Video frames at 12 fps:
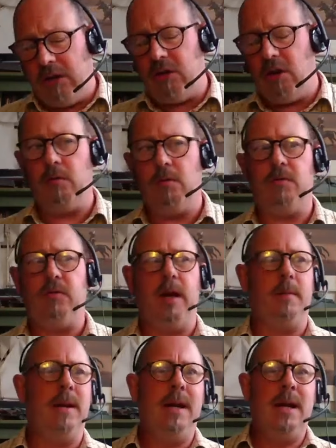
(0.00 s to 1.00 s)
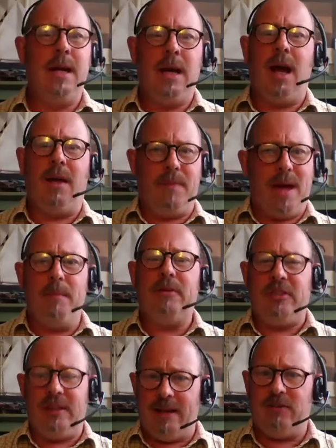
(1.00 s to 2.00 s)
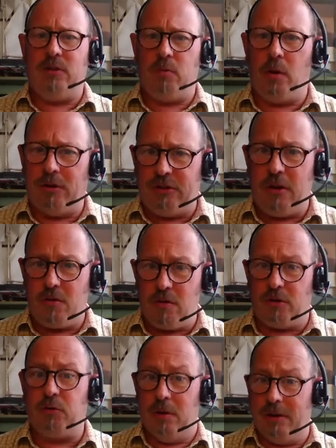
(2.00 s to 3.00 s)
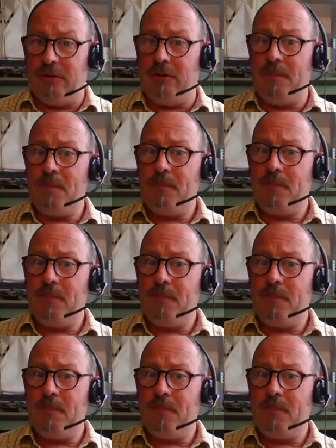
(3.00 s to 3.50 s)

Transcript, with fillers: each other off aim. That must have led to one or two crosswords,